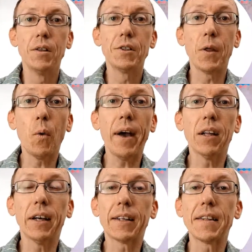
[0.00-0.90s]
So the way I
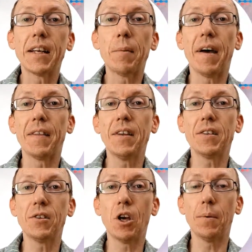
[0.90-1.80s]
like to think about
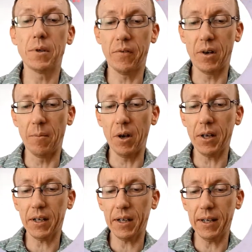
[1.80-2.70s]
this in terms of a
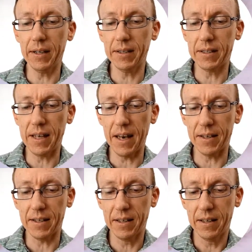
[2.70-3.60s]
mnemonic is
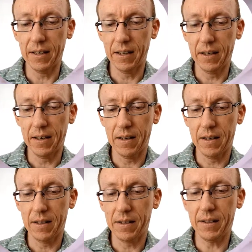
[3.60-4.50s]
that
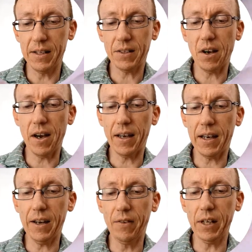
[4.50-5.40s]
this guy,
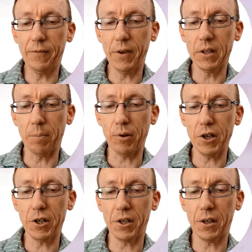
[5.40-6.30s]
he really feels a
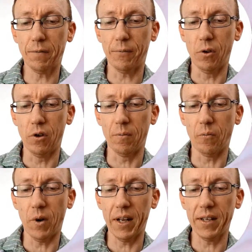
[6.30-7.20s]
pressure to
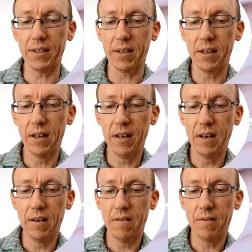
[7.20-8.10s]
conform when he's
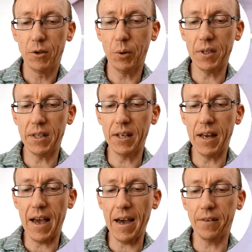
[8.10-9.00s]

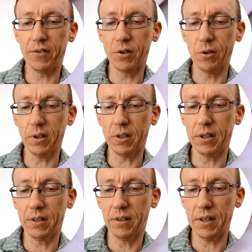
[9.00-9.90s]
twisted out of
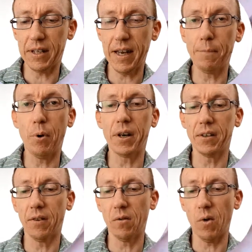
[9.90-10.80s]
sorts, got his head pointing
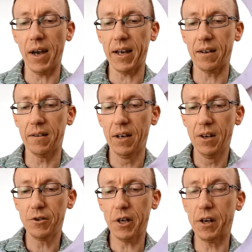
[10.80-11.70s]
the wrong way and
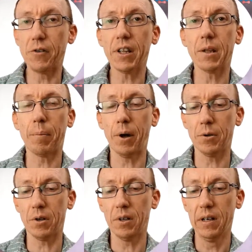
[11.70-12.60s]
trying to drink the
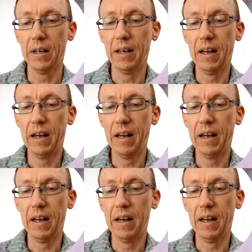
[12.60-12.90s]
potion,